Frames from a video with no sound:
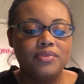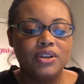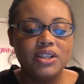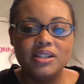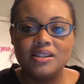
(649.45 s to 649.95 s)

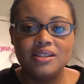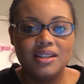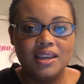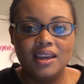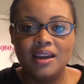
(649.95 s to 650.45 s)
really just
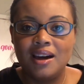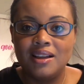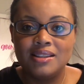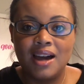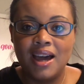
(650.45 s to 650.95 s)
seeking
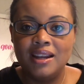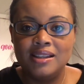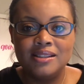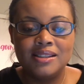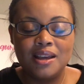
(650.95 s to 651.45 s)
God's
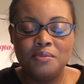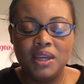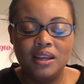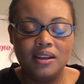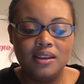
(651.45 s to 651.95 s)
guidance. I
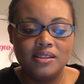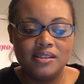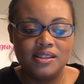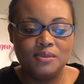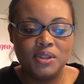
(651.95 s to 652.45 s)
mean, he's
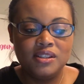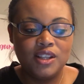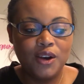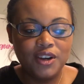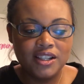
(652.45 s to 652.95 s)
just been
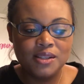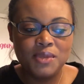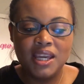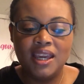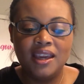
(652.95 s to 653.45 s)
so good to
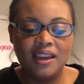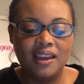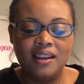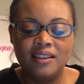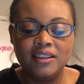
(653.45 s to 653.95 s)
me,
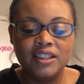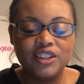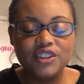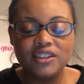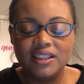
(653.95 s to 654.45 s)
and
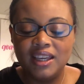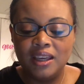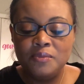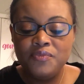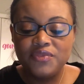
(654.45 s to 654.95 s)

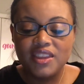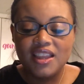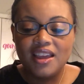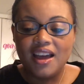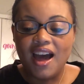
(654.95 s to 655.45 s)
literally
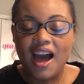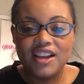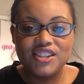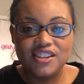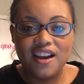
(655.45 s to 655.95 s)

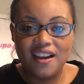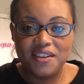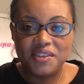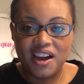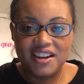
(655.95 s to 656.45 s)
I should not
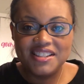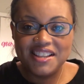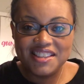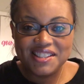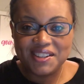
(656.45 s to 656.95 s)
have got
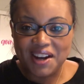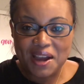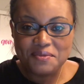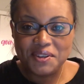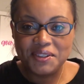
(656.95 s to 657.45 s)
into this
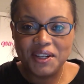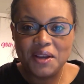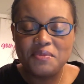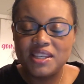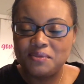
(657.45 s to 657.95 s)
grad
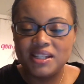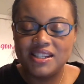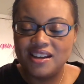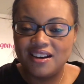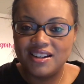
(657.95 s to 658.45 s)
program because my
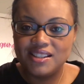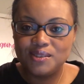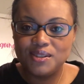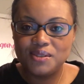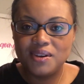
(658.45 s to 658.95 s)
GRE
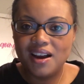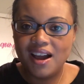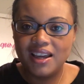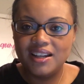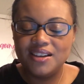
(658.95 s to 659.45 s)
scores weren't
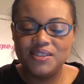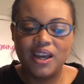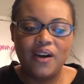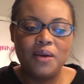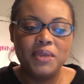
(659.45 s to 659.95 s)
high enough.
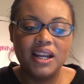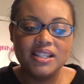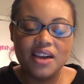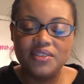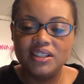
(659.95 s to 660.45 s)
So, I mean, I
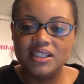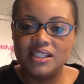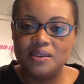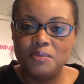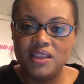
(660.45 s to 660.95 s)
definitely
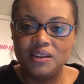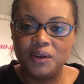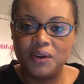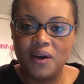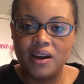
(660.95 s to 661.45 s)
didn't meet the
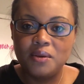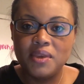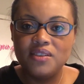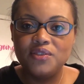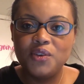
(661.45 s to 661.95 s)
requirement